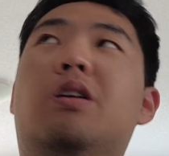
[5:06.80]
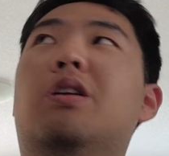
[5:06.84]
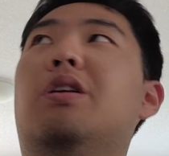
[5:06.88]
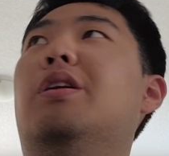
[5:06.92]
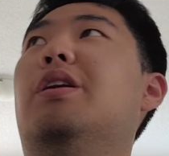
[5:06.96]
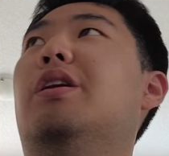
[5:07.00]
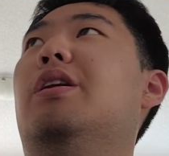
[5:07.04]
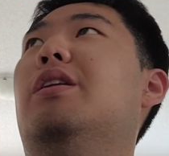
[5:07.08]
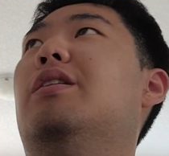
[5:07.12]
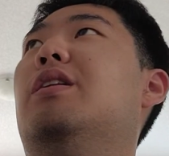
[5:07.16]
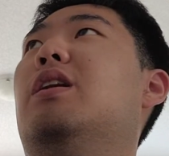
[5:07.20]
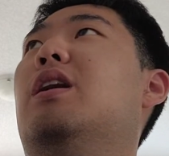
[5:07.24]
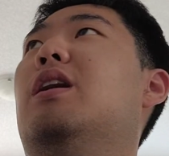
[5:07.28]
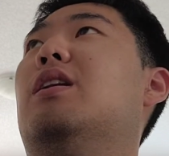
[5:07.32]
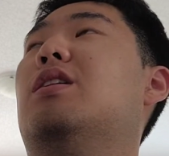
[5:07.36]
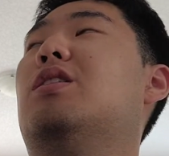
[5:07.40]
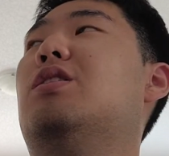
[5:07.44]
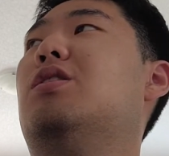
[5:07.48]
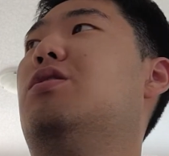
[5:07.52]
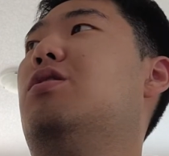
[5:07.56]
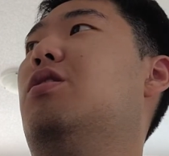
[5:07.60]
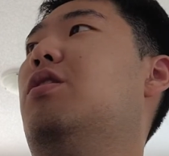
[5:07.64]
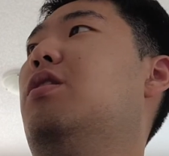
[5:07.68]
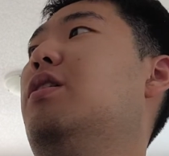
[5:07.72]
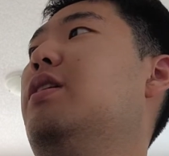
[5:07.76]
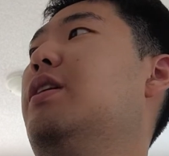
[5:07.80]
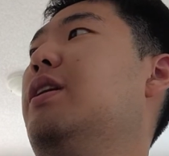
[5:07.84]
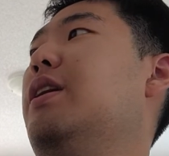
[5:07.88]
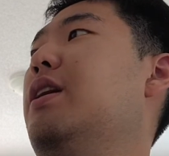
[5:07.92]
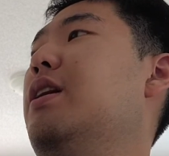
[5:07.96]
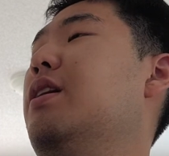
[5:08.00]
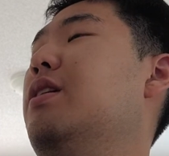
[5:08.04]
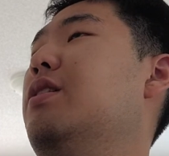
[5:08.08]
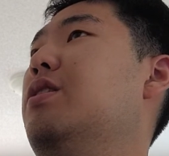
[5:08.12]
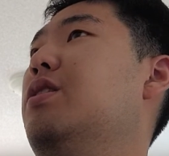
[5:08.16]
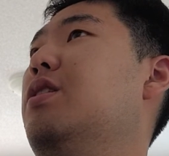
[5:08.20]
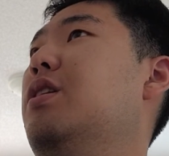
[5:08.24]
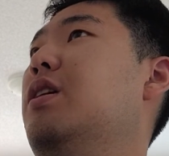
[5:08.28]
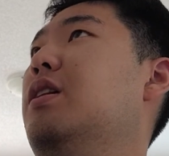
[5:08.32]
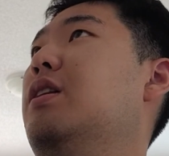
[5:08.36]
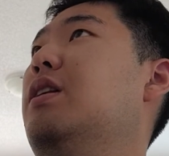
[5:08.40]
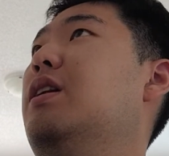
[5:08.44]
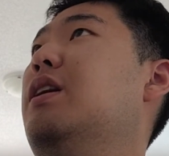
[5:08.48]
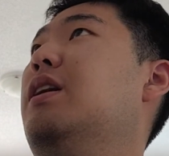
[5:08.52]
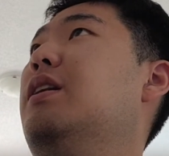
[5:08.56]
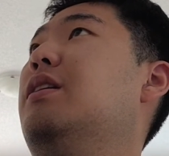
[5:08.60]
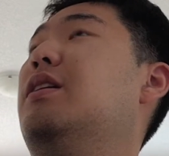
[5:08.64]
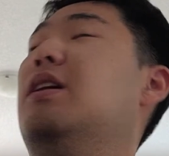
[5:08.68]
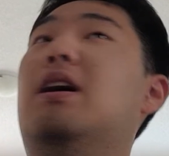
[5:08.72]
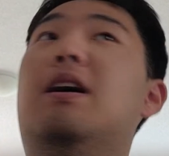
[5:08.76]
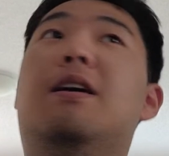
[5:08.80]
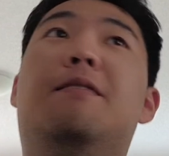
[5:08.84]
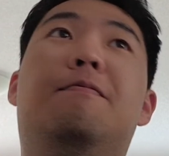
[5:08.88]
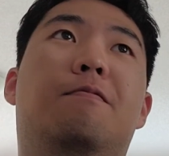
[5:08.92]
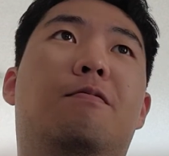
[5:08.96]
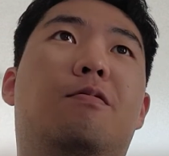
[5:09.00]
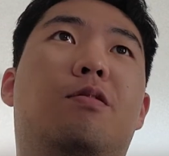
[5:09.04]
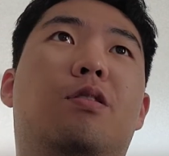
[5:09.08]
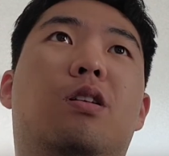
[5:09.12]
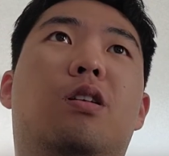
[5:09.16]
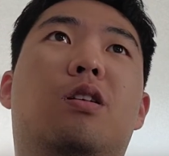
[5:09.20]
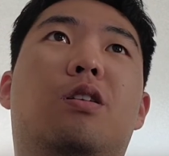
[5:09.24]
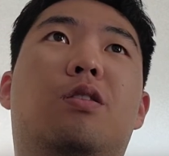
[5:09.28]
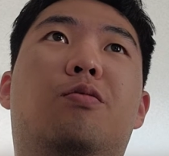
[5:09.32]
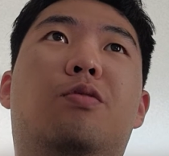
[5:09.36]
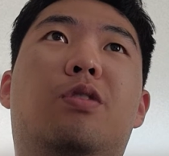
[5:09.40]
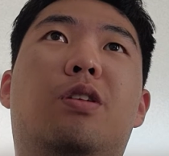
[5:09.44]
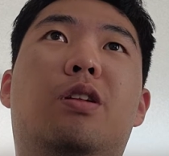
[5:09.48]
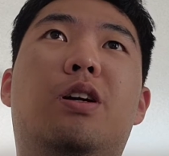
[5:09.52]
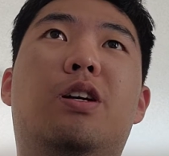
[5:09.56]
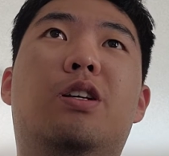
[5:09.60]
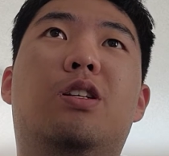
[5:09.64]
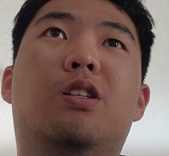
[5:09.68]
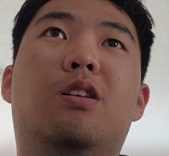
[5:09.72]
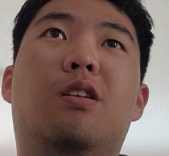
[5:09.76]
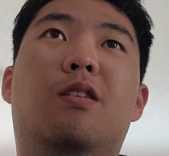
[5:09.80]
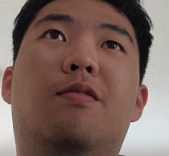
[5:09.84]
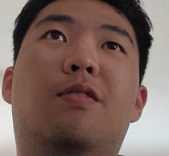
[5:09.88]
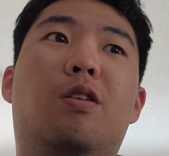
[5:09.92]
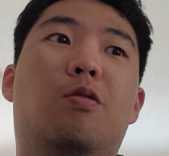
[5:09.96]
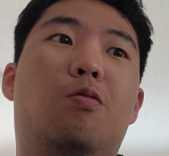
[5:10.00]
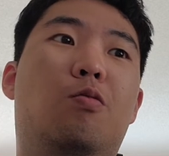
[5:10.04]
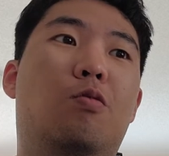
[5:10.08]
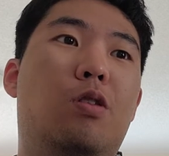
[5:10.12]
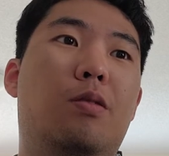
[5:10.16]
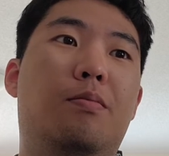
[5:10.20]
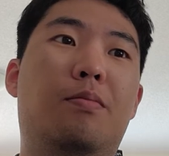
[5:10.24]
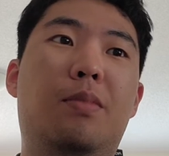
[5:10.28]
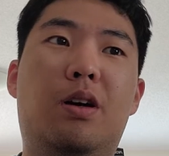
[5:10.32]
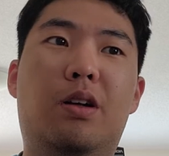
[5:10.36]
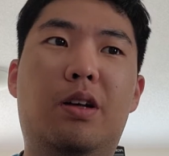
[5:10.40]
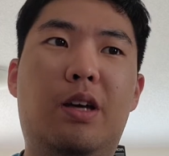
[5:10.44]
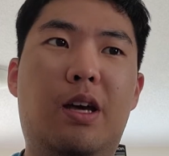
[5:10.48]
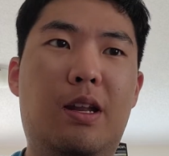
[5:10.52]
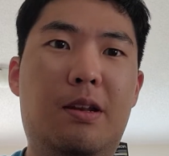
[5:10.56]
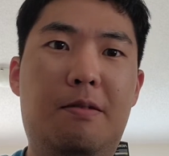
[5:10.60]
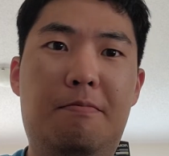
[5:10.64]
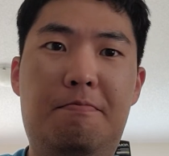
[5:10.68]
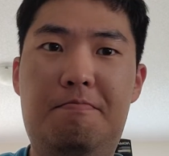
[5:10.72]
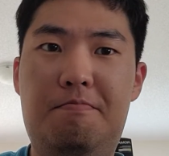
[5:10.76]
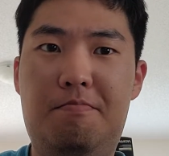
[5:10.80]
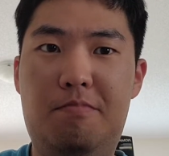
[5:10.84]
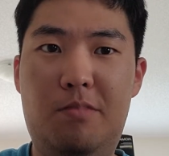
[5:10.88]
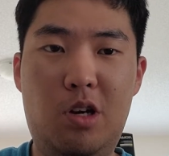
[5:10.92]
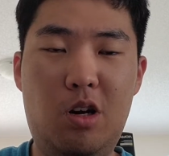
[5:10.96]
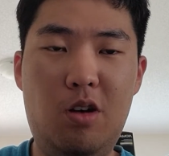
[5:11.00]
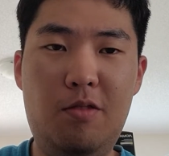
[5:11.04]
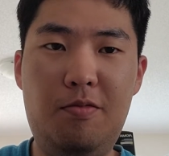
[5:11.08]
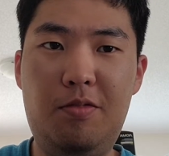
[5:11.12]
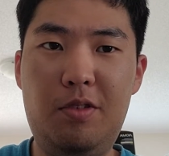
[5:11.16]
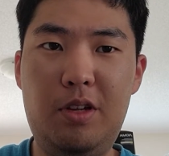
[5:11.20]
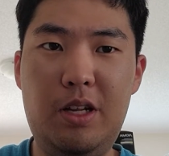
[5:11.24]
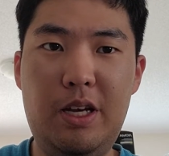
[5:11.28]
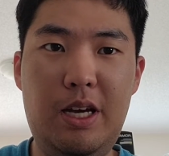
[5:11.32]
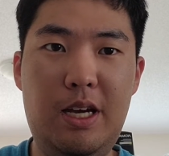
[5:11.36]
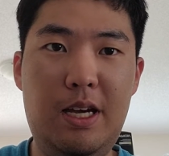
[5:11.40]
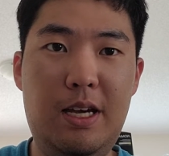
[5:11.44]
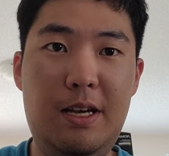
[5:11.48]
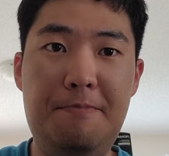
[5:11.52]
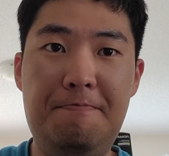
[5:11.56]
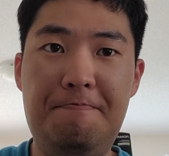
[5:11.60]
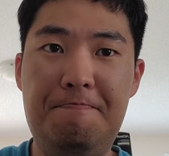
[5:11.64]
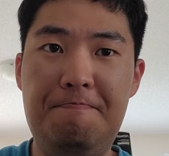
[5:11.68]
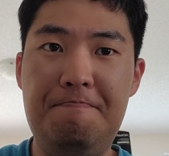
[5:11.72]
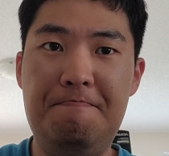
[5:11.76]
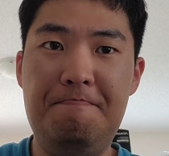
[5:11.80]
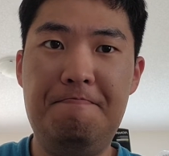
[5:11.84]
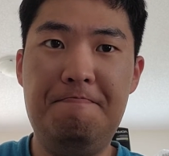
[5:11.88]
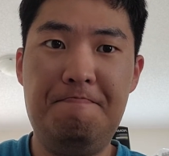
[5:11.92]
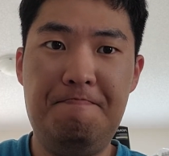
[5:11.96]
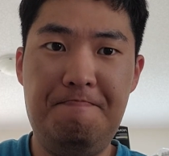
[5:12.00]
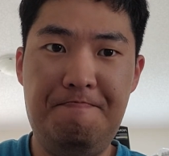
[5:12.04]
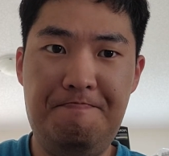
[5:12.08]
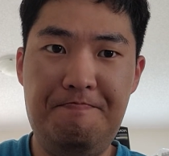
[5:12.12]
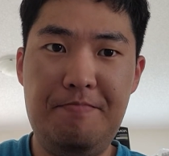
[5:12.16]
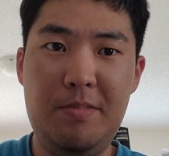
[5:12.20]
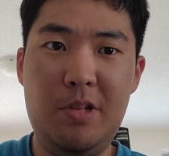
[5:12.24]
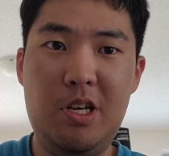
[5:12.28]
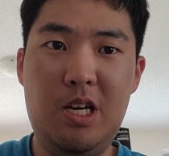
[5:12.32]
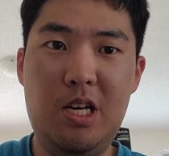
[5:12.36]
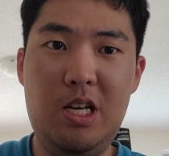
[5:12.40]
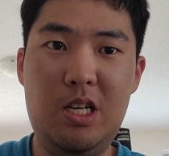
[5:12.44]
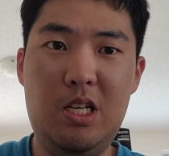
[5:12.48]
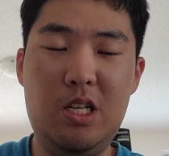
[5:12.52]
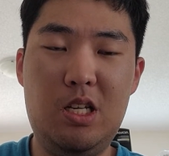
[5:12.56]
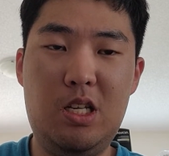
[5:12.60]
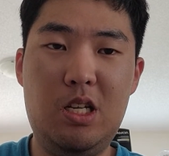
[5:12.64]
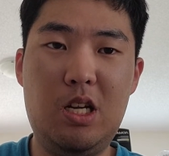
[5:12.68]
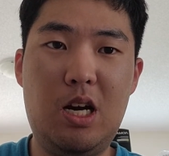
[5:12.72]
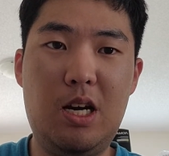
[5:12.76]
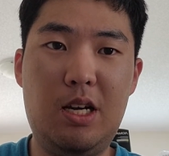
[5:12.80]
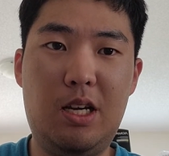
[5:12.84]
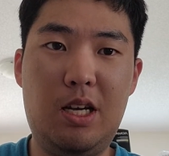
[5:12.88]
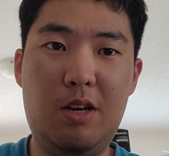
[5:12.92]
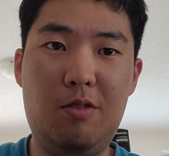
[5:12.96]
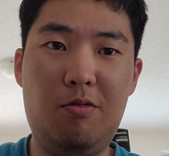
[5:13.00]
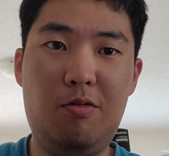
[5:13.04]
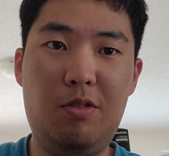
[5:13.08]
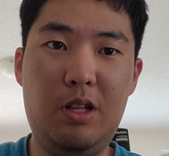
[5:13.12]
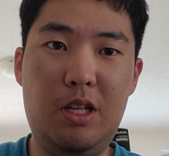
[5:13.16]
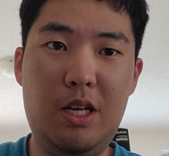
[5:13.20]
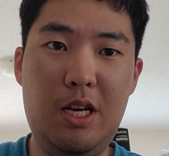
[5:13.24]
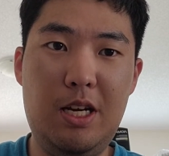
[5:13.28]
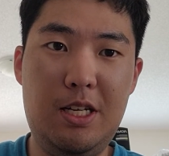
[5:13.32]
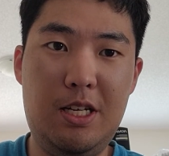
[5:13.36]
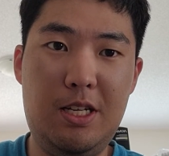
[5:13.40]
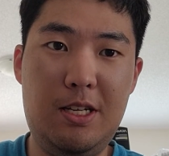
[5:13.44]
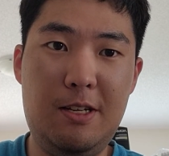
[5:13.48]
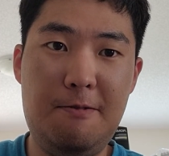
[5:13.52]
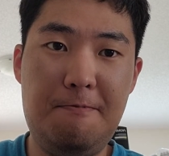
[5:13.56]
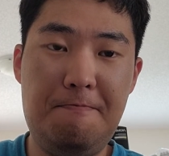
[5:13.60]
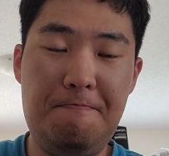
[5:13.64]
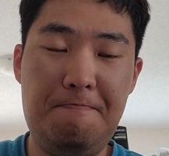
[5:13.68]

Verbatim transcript: He's currently in like on release of one million. Hopefully, he does not get released.